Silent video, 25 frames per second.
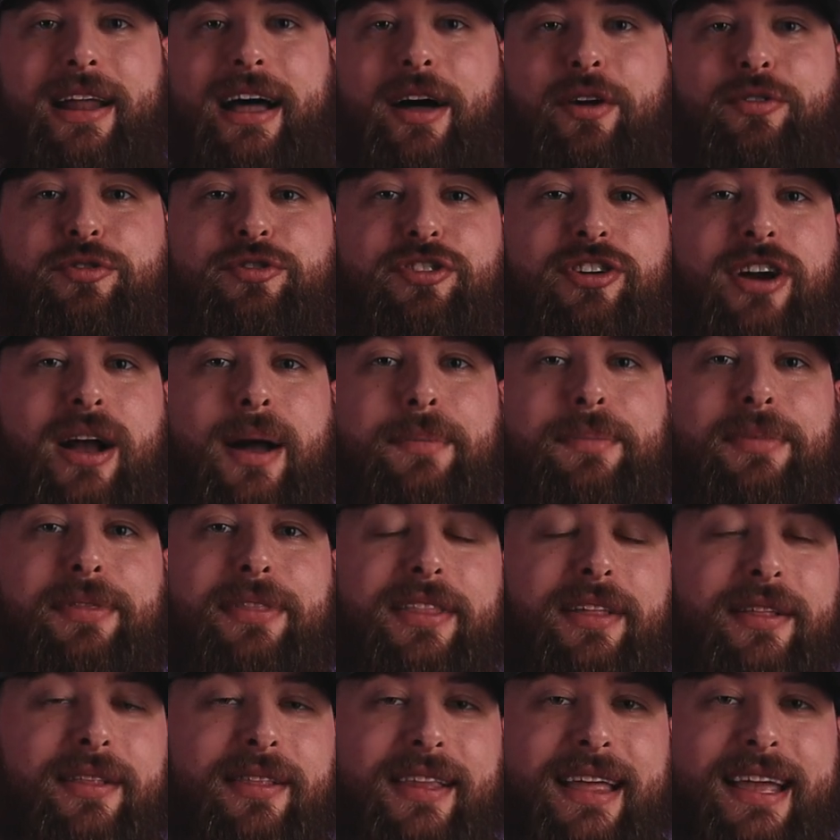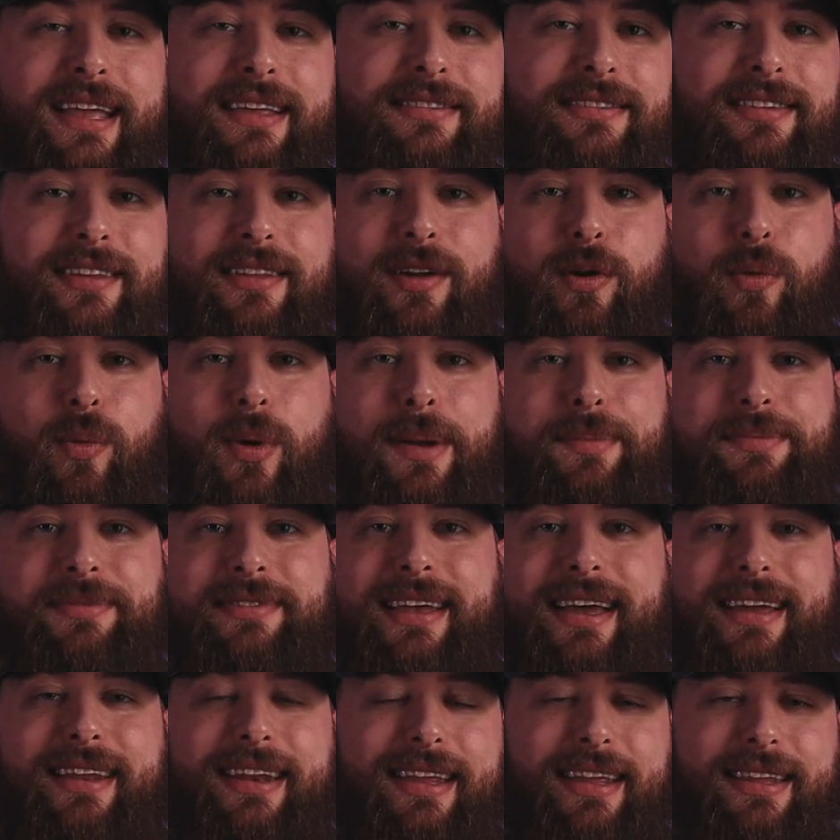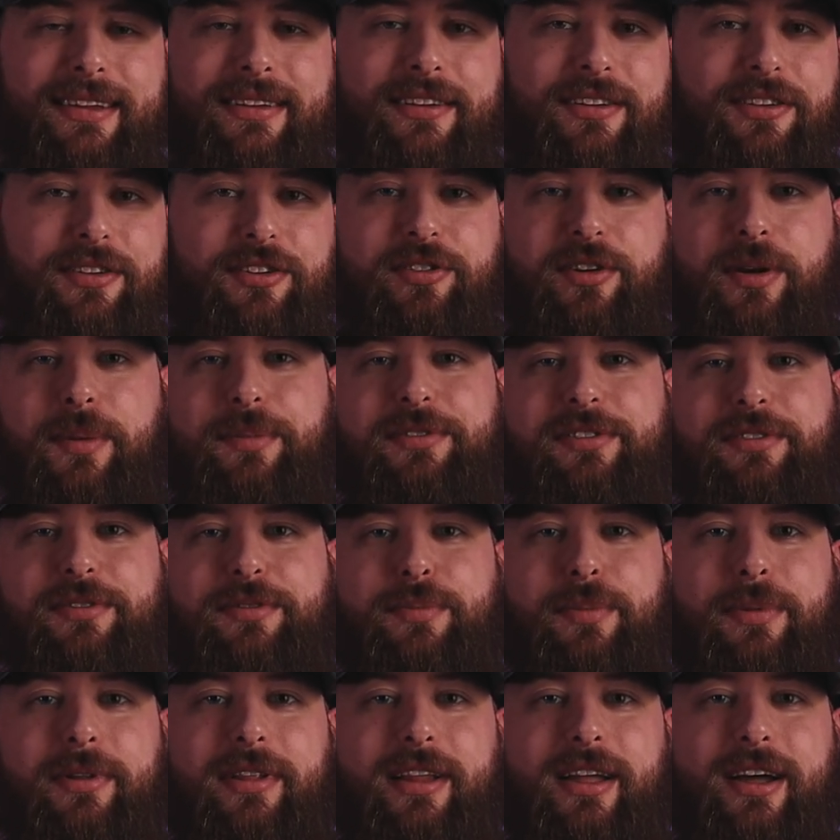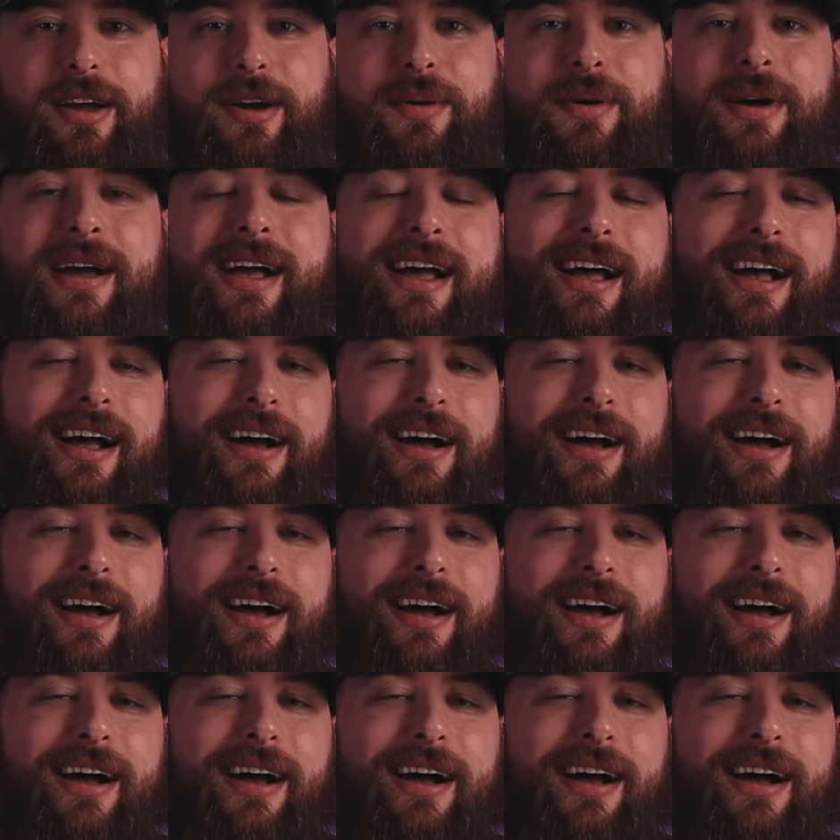I'll drop the link to their website in the descriptions below.